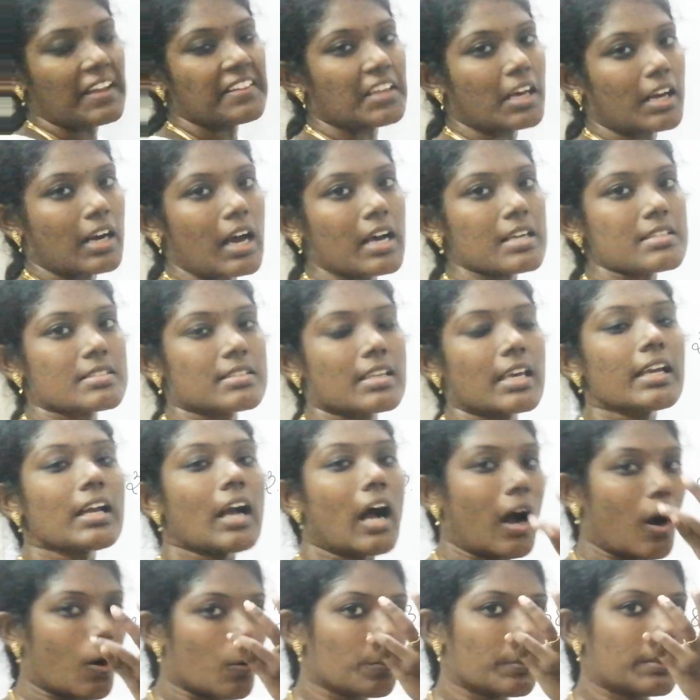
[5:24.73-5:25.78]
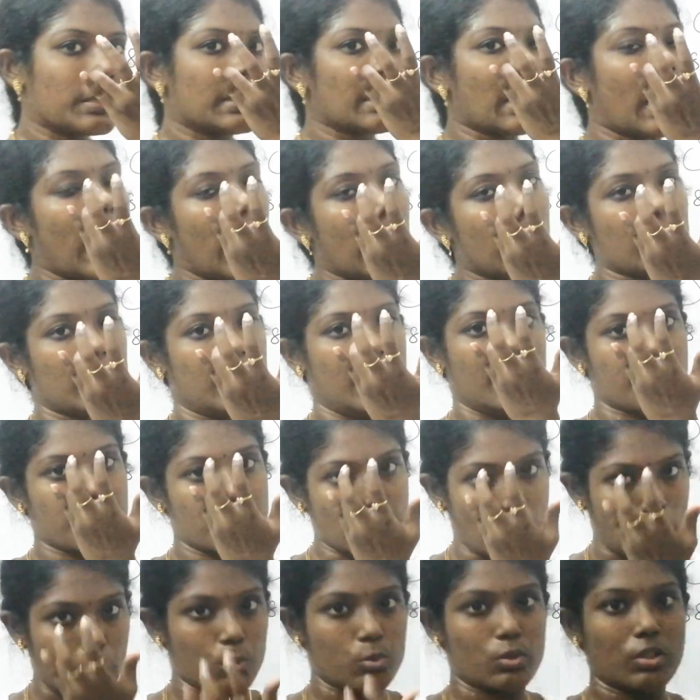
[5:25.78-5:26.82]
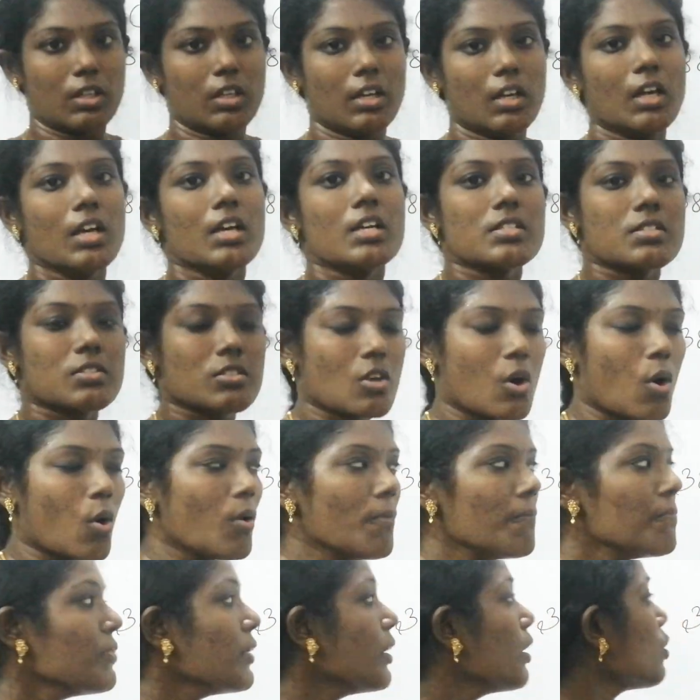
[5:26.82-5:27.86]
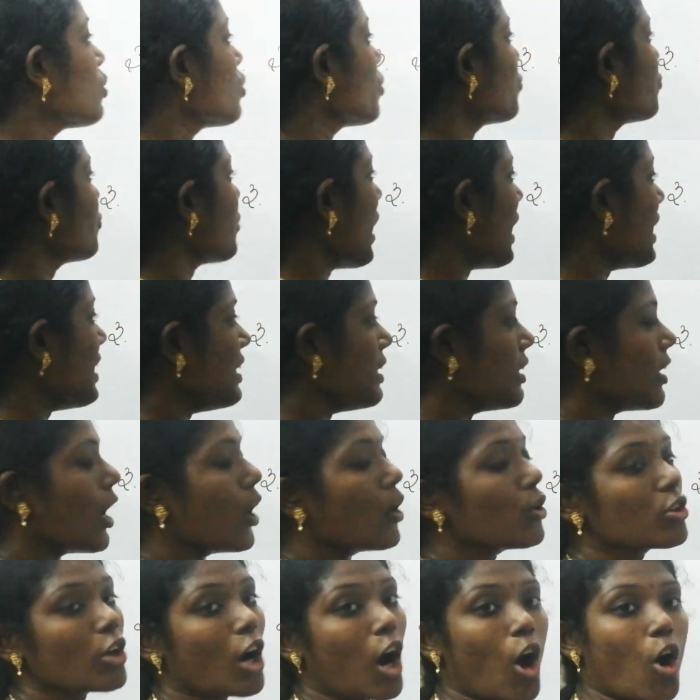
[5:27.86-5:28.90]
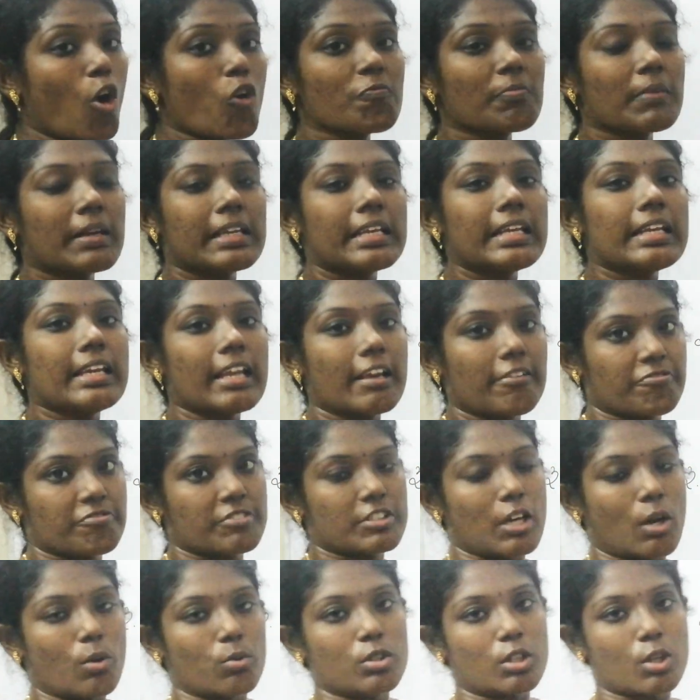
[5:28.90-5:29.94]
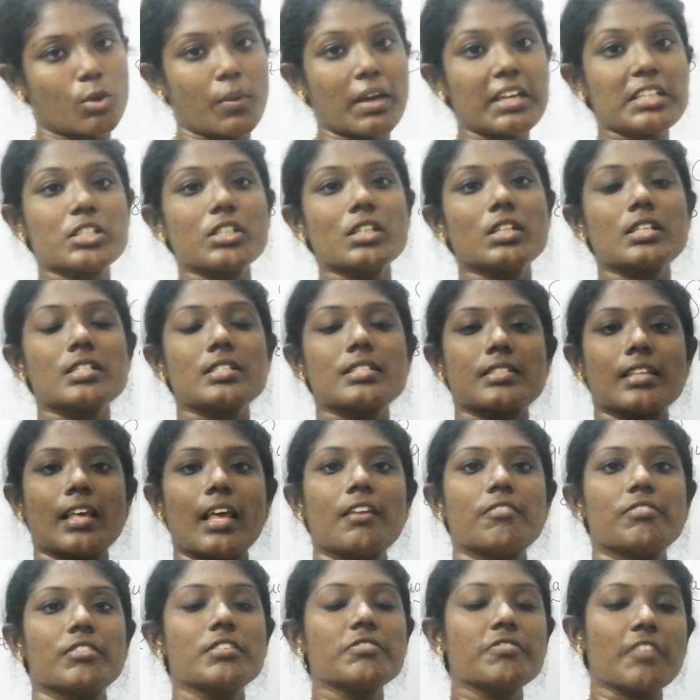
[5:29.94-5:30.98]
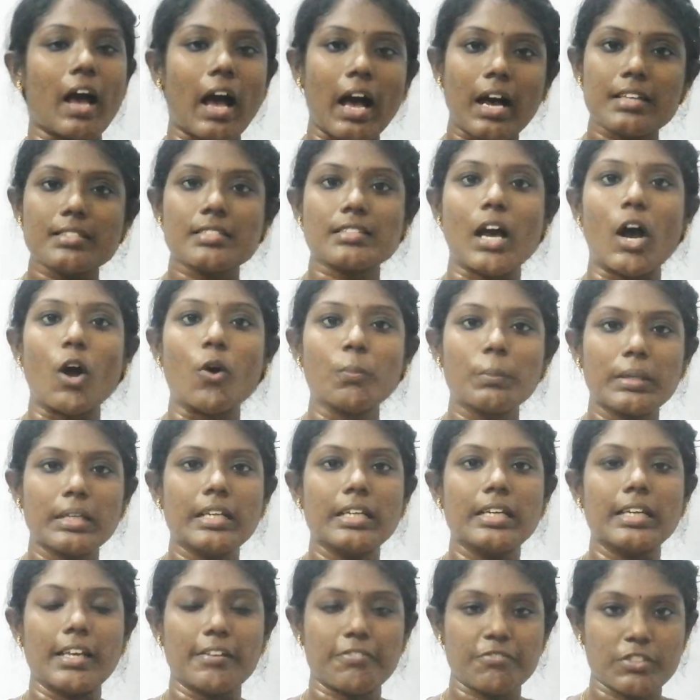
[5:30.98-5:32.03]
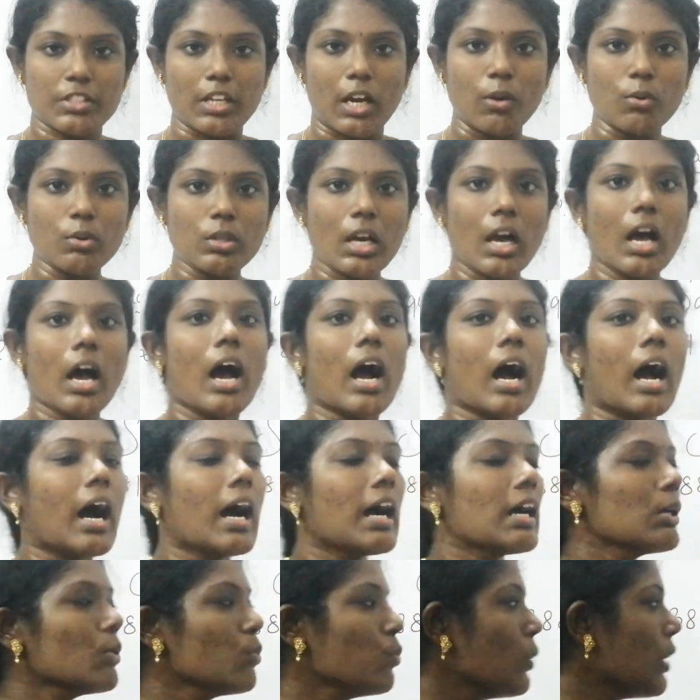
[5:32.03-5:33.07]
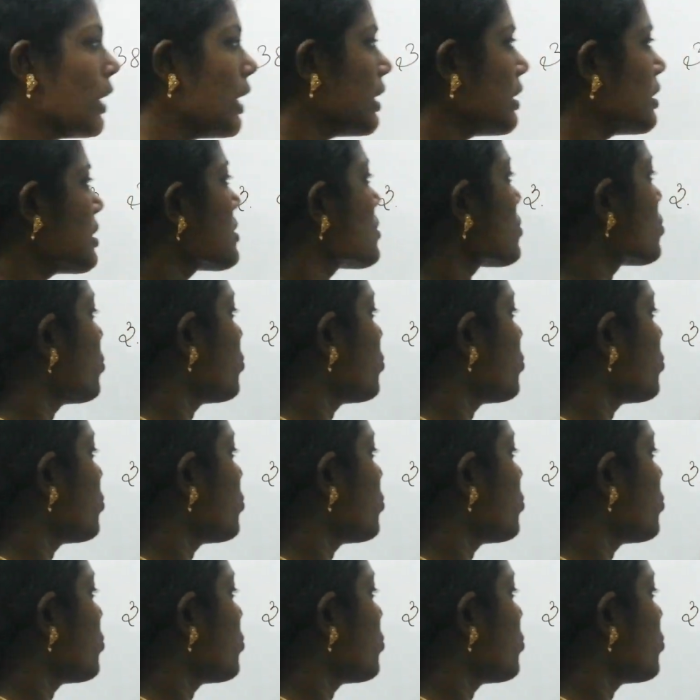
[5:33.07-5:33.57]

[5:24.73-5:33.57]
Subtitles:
and they are asking how many are left out. So to find out how many left out, the question itself if asked how many left out, our work is